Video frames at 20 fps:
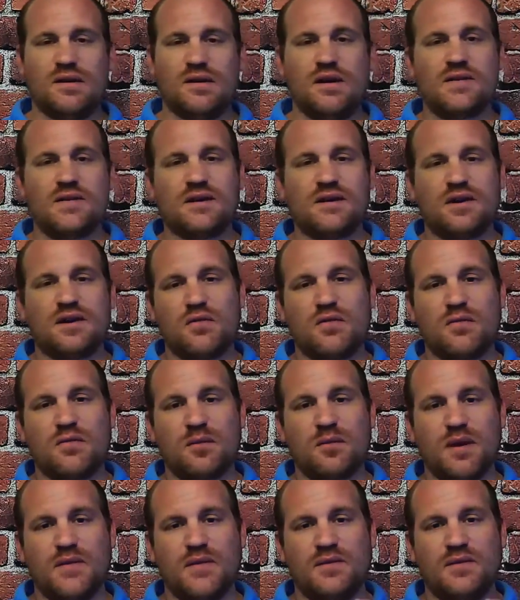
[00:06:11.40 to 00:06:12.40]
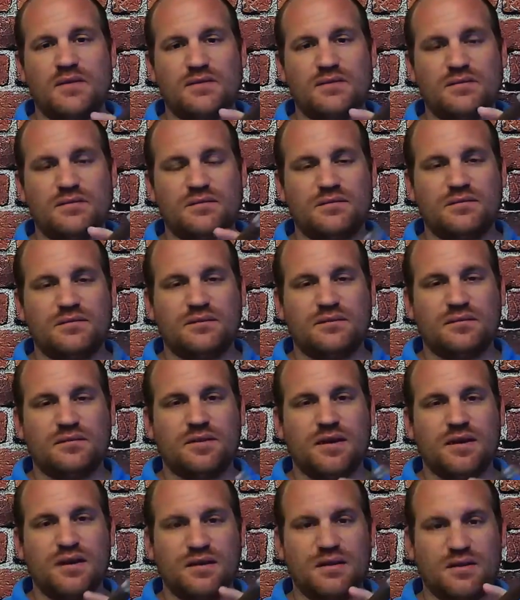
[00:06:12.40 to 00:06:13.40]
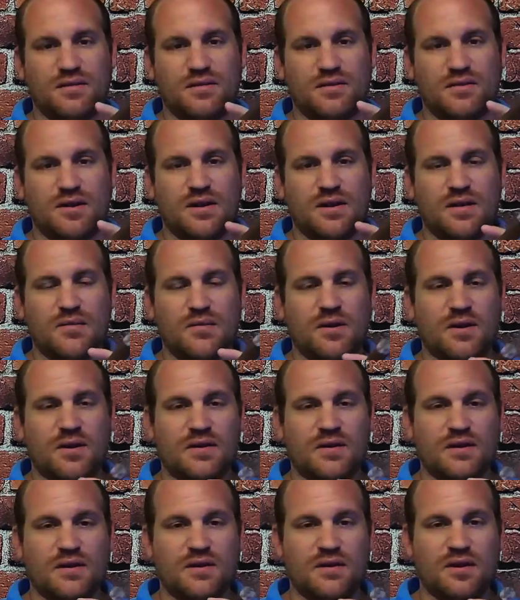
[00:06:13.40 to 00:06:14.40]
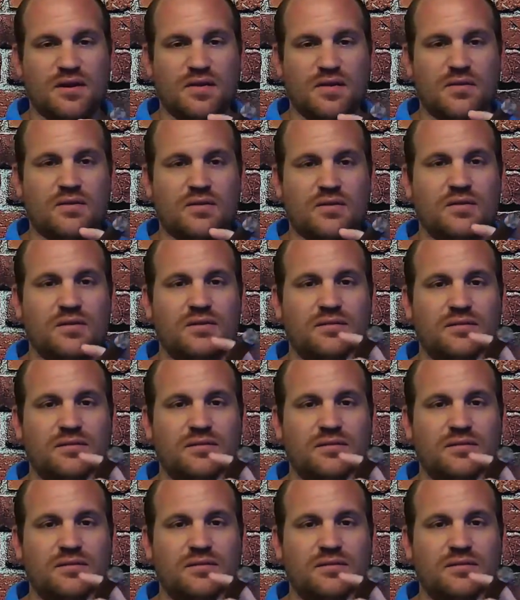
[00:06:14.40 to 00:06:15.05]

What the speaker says: that's like going from heaven and then trying to compare it to anything else.